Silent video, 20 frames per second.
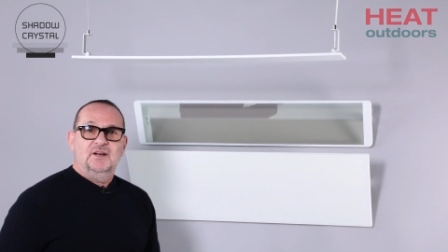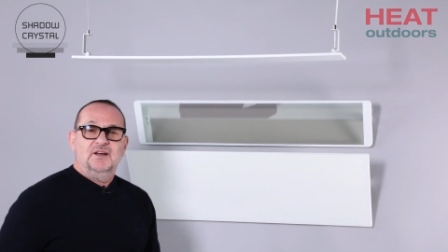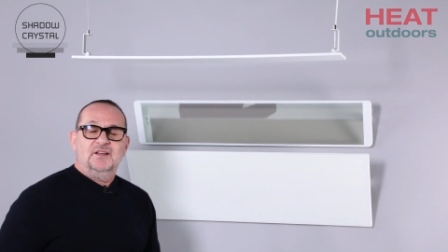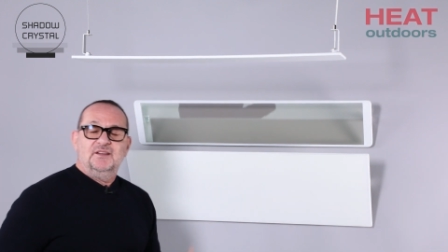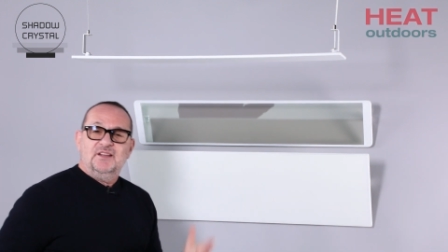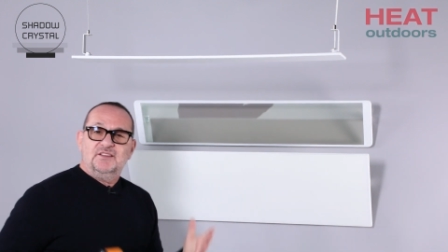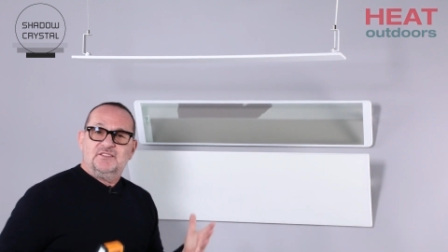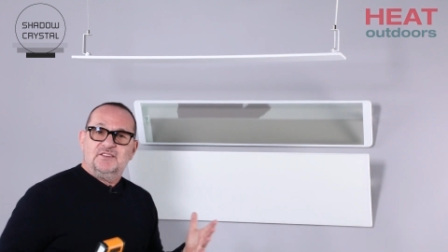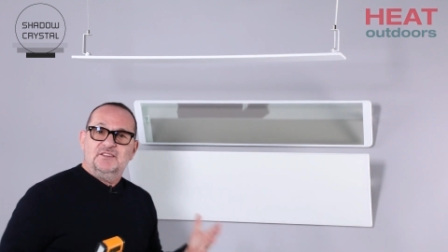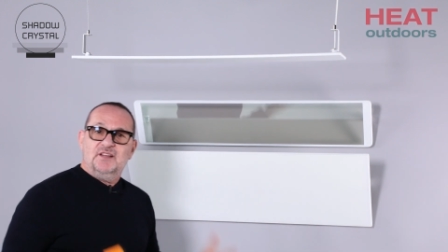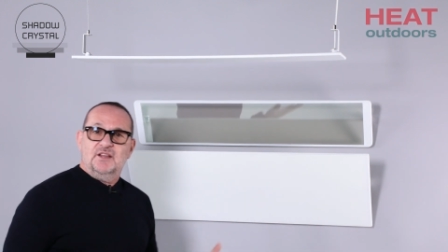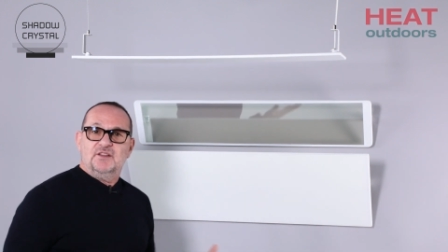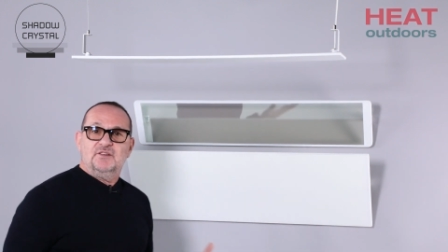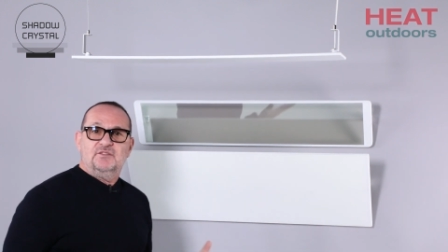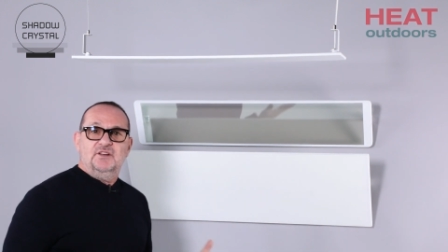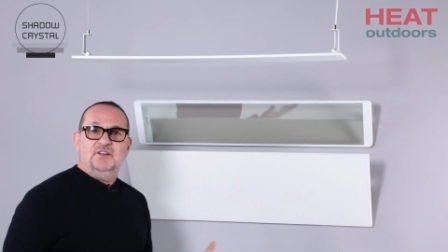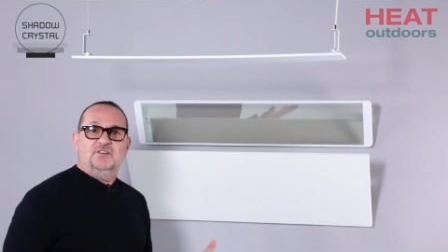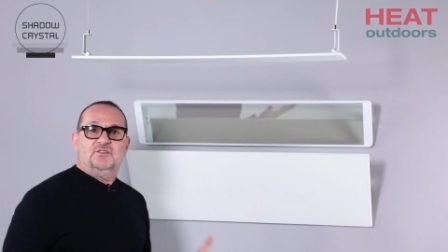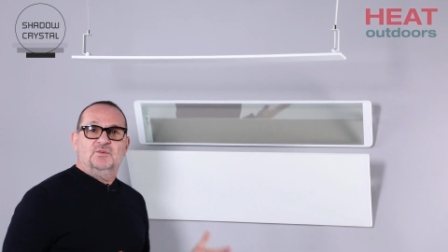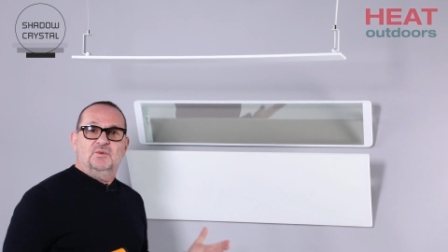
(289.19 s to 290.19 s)
And that's another
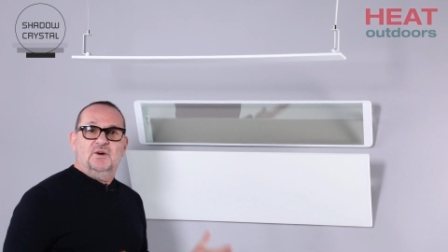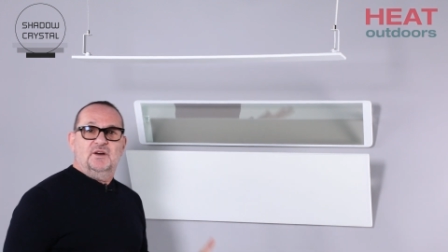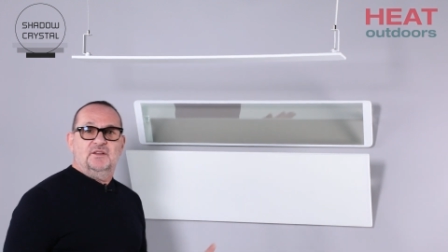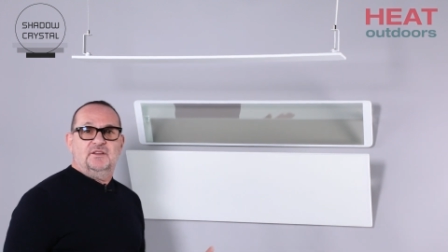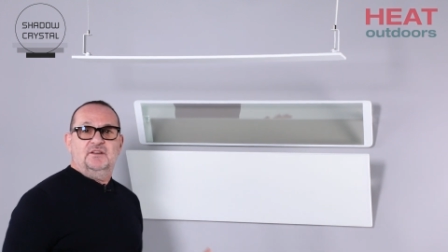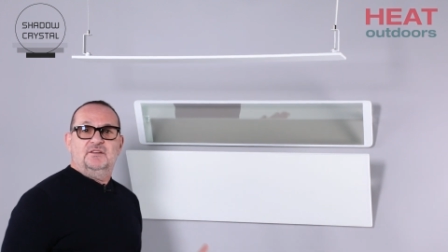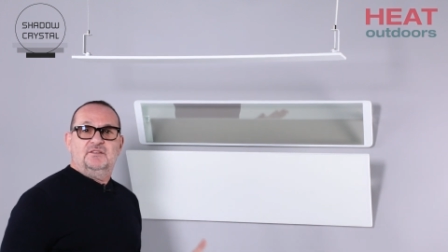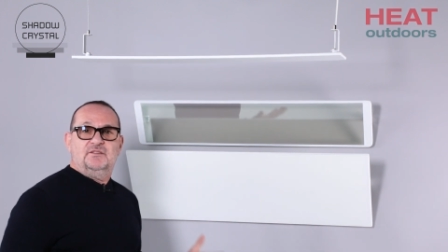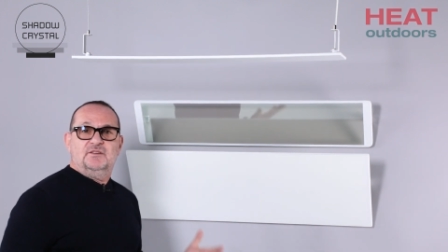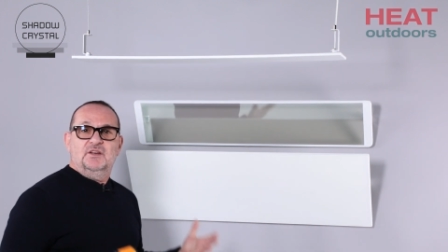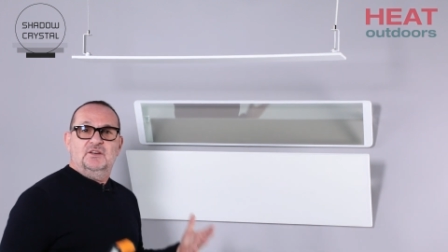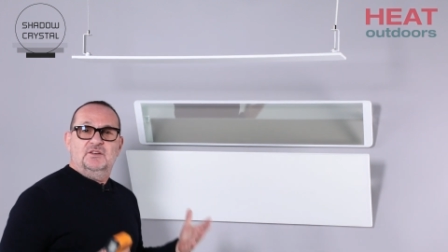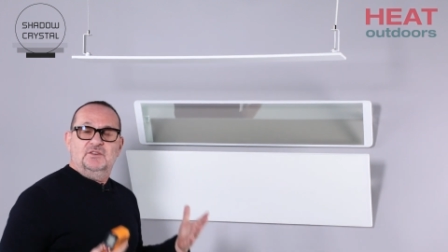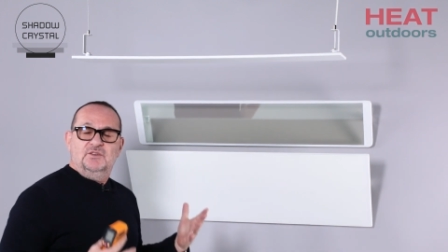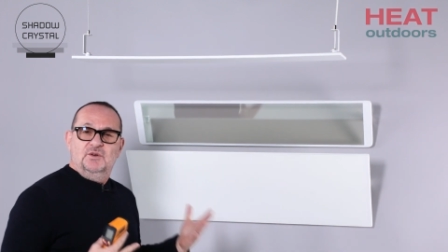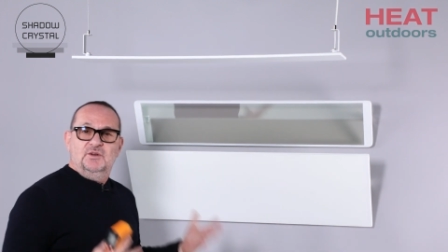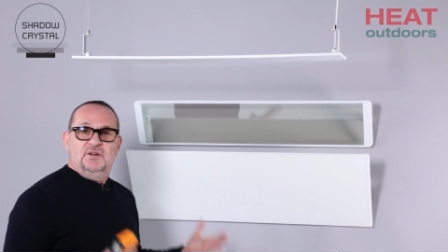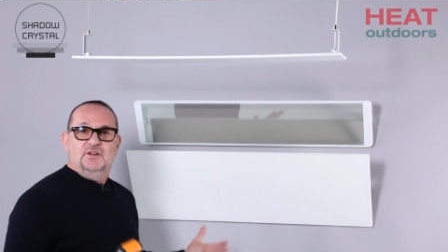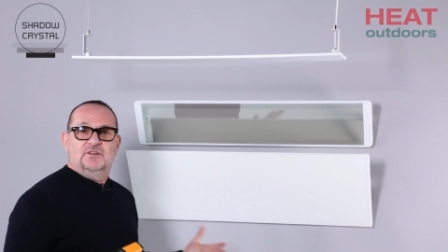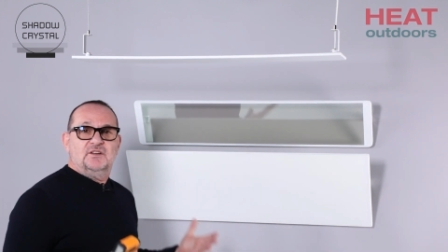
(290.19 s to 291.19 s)
reason why these
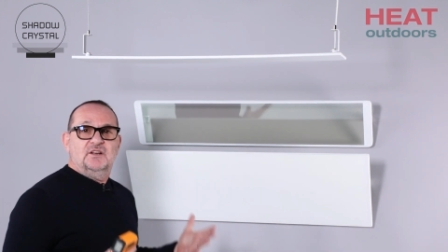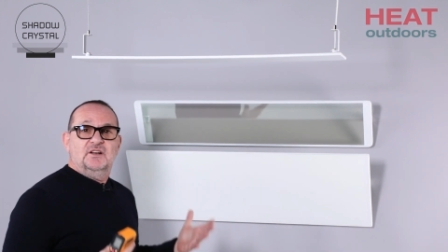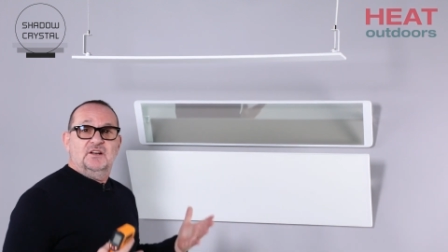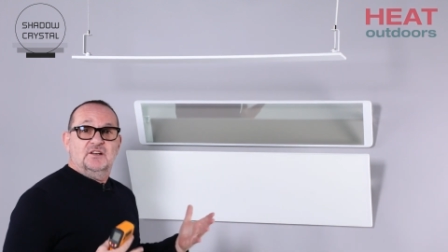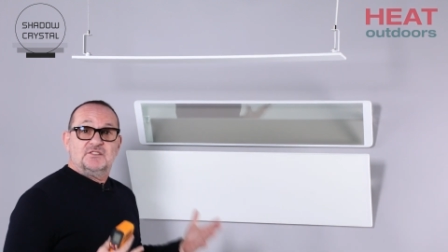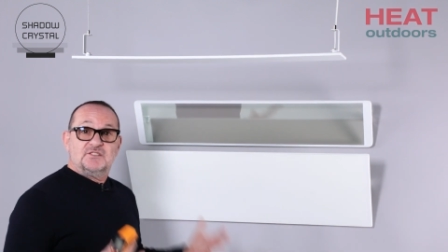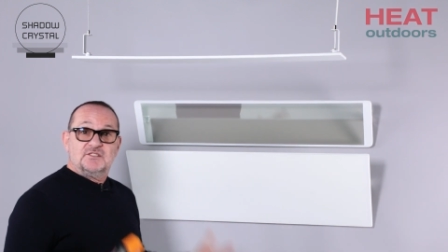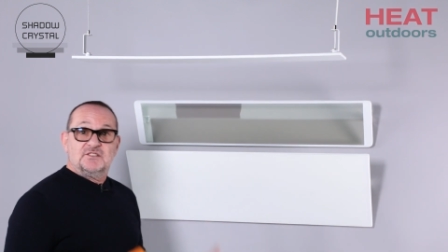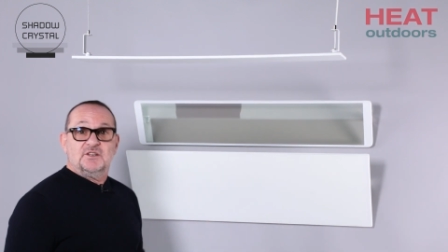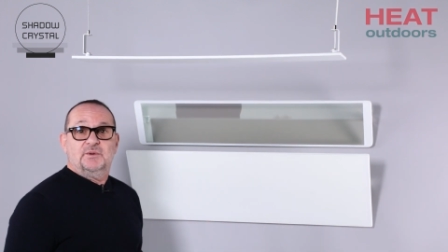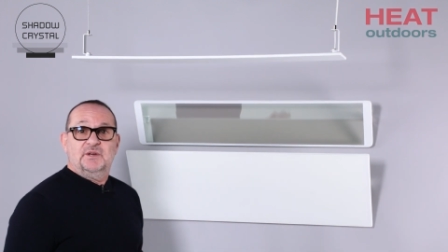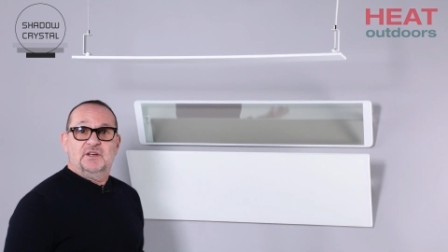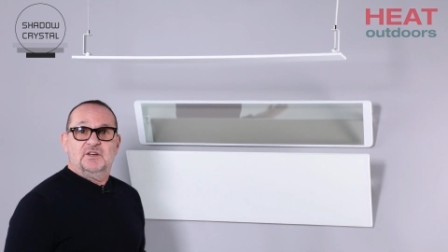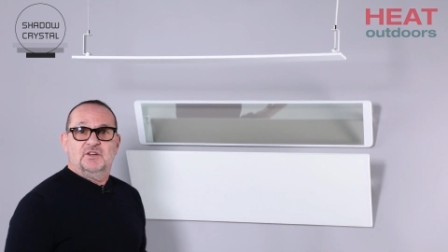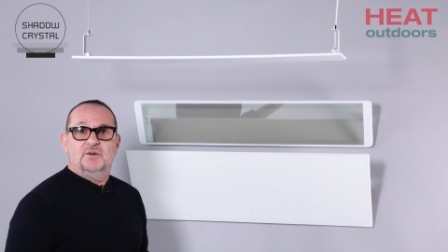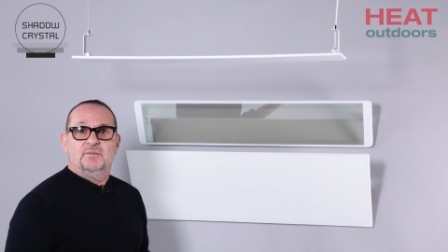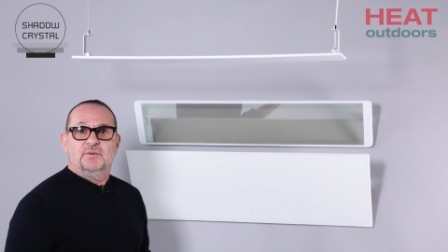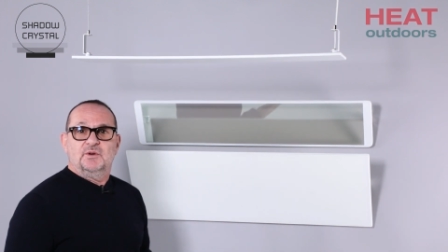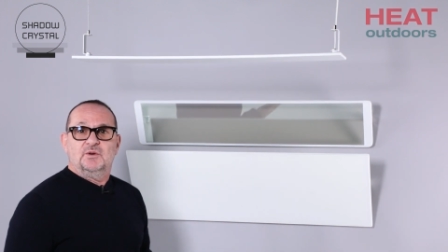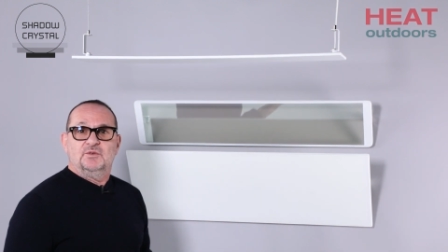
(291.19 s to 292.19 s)
units are so
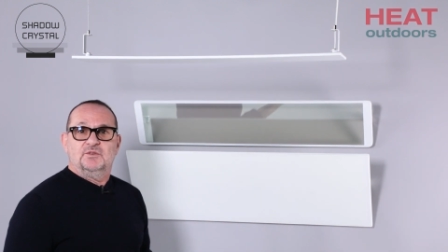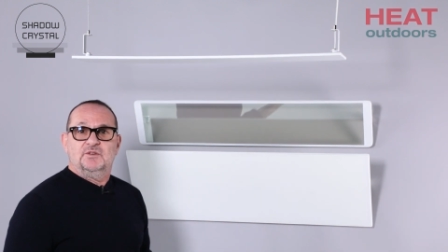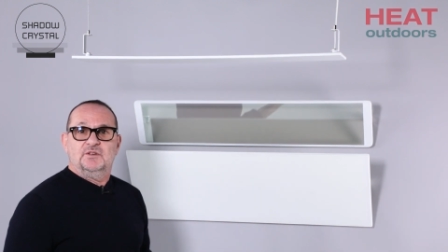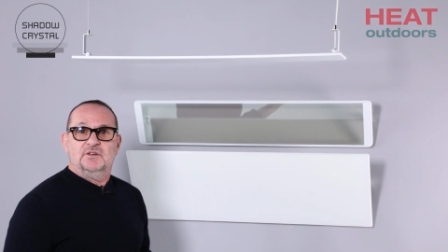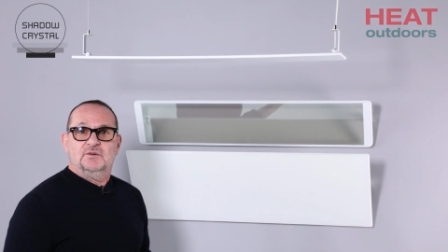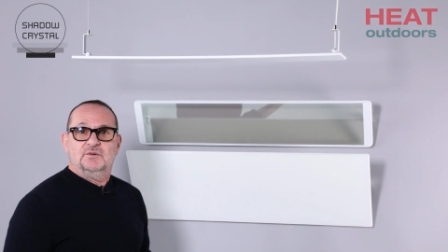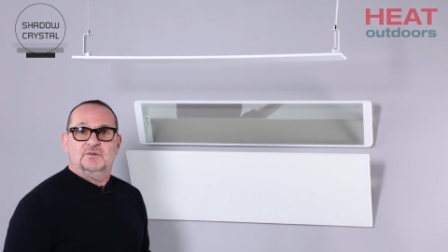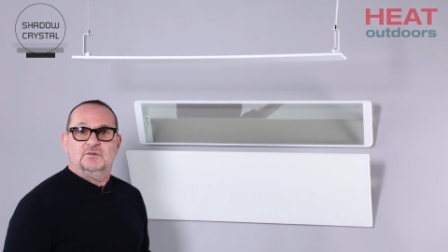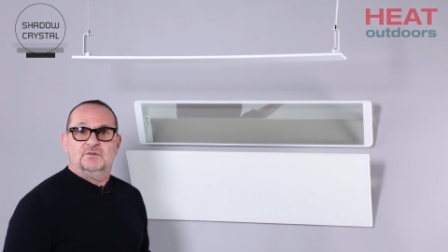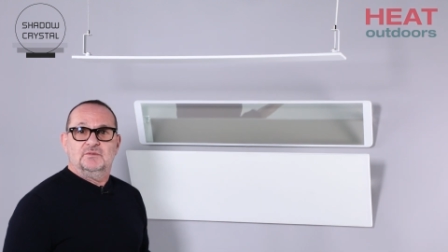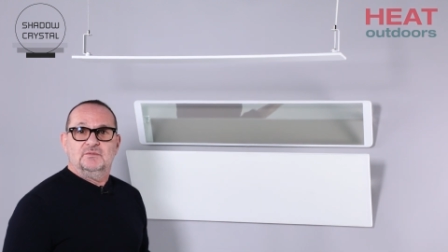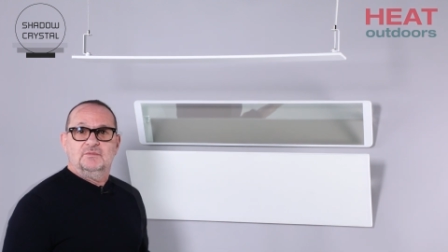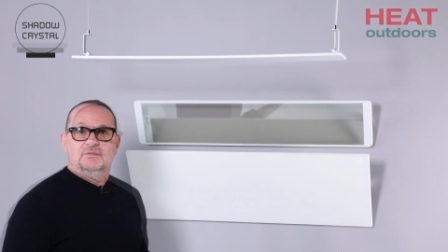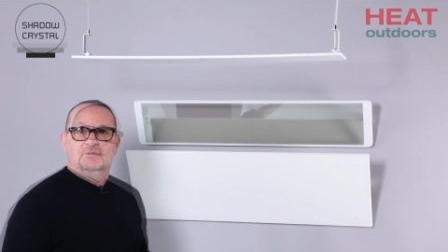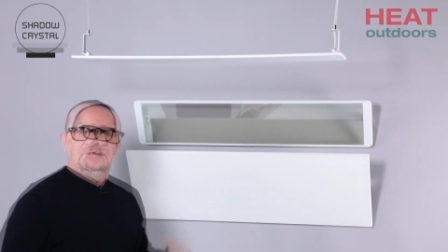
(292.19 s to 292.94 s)
economical to use.